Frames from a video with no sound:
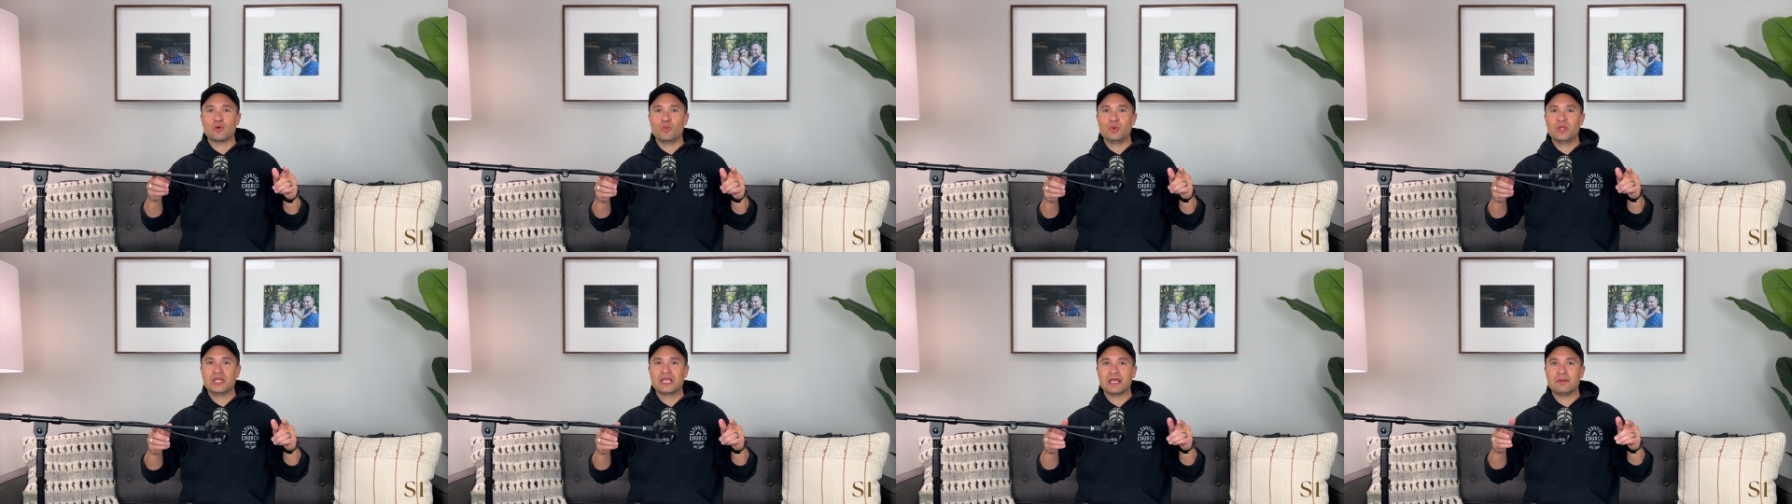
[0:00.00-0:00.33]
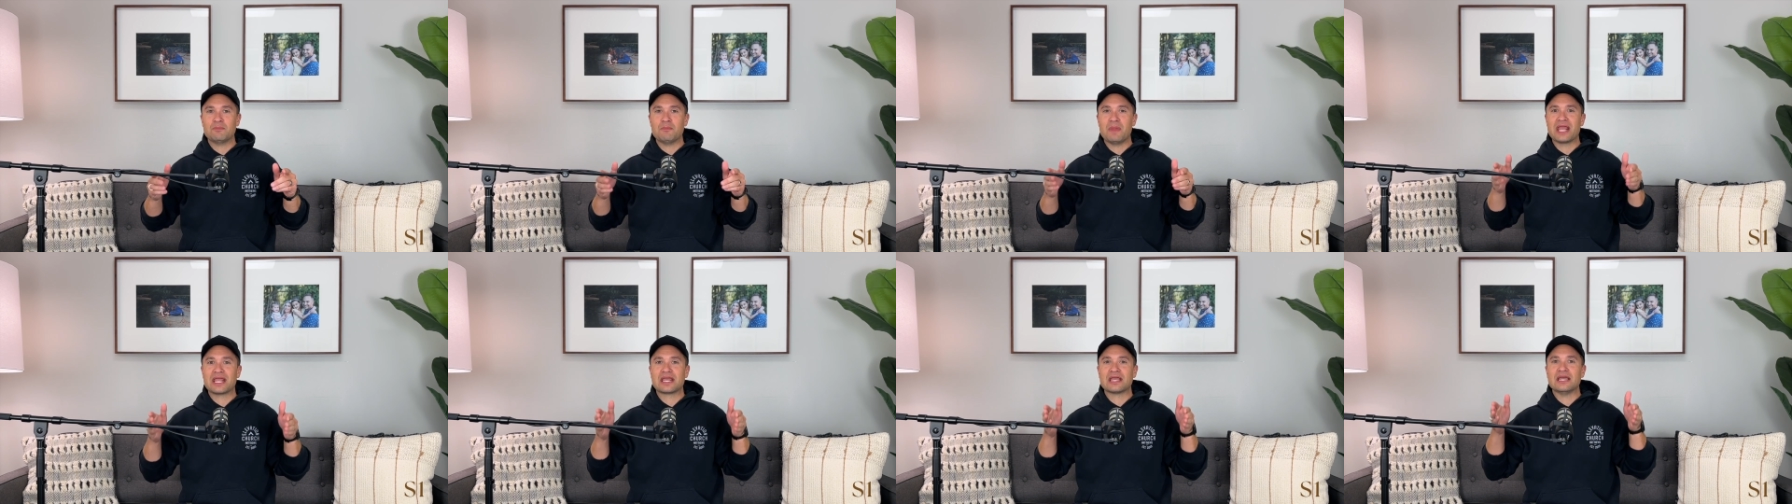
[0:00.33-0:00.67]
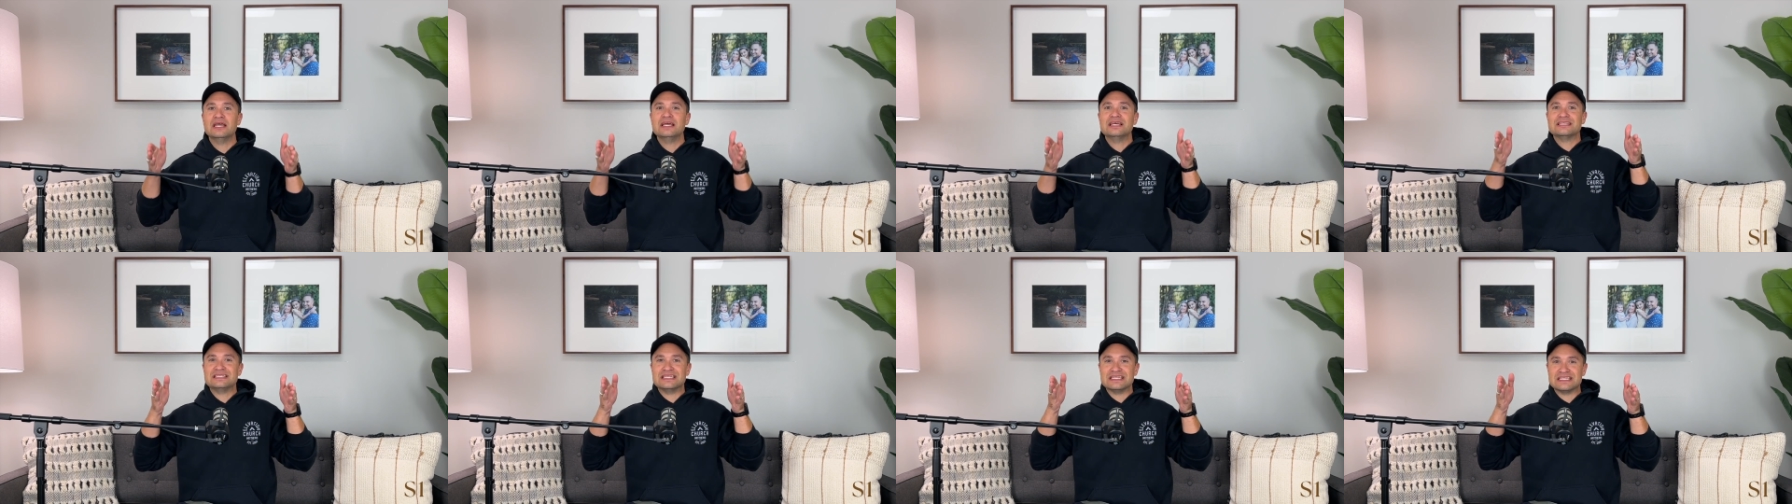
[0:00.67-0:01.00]
we can make
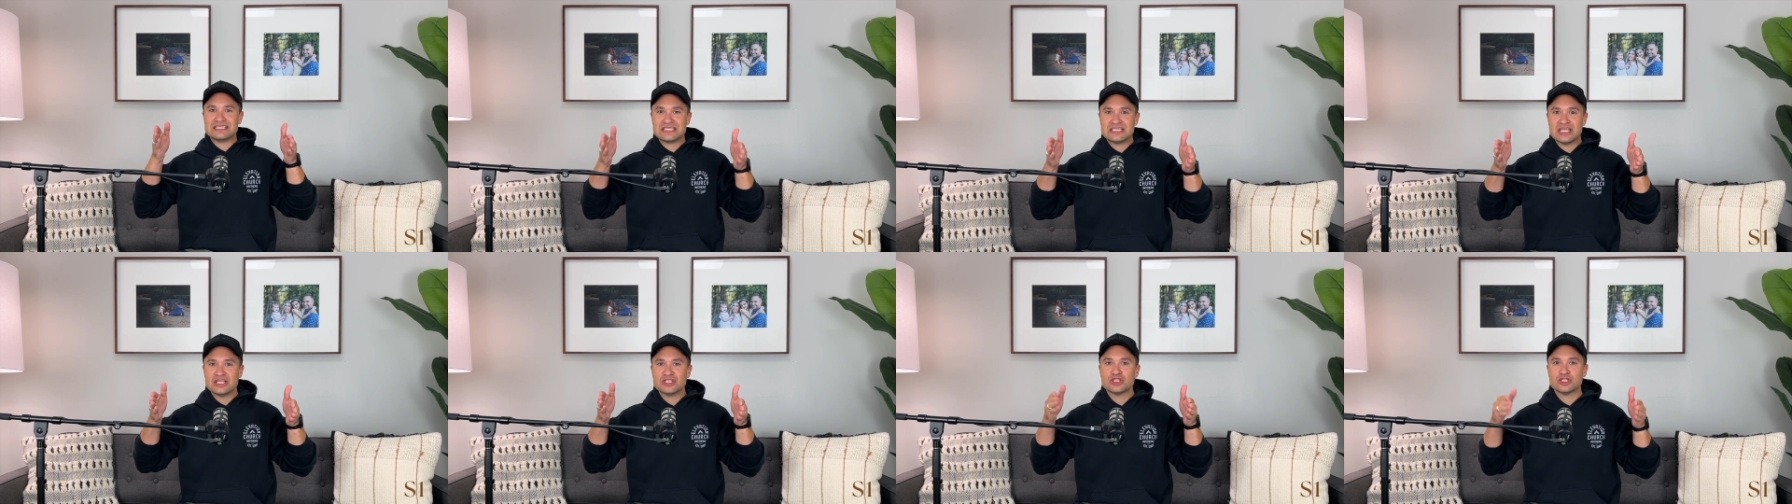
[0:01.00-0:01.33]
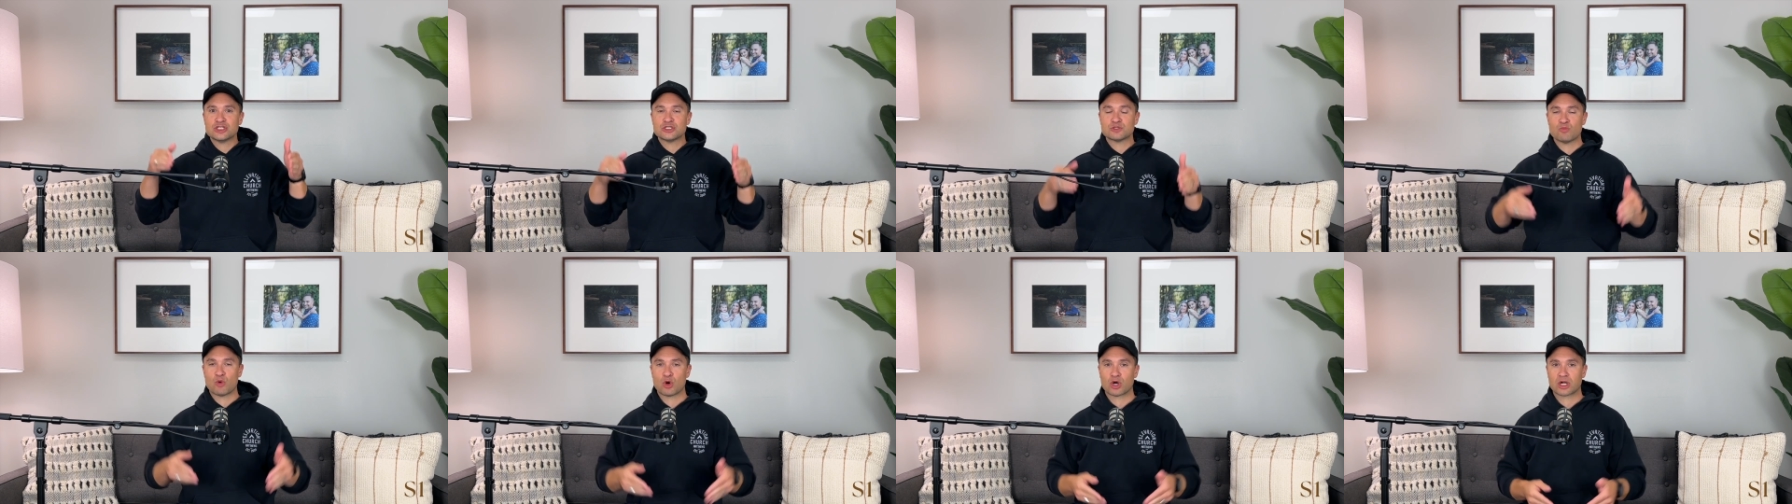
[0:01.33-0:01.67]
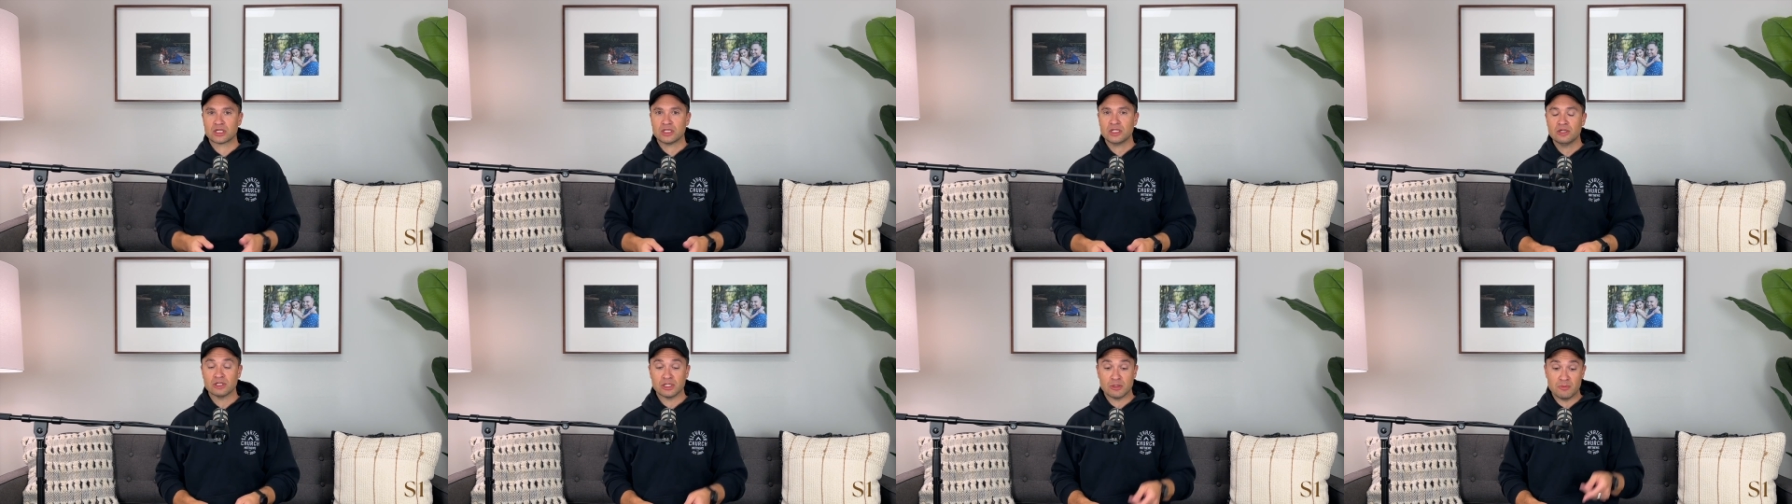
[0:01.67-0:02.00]
decisions more
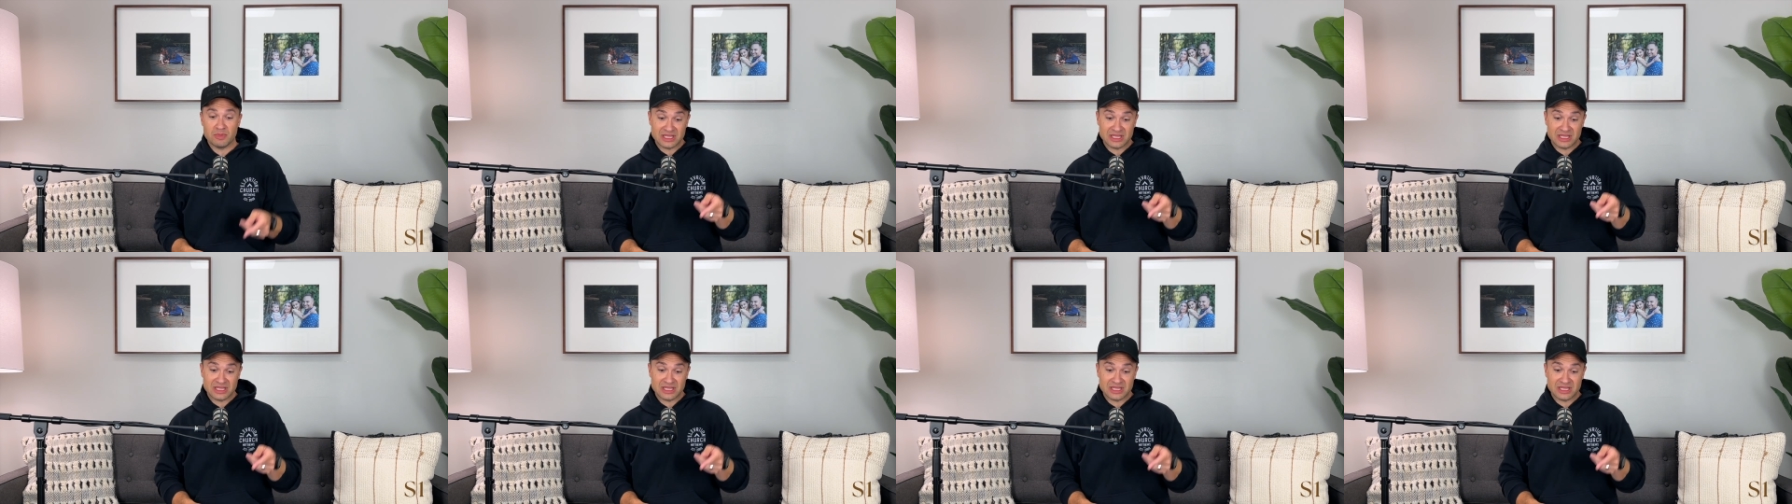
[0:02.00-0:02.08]
clearly.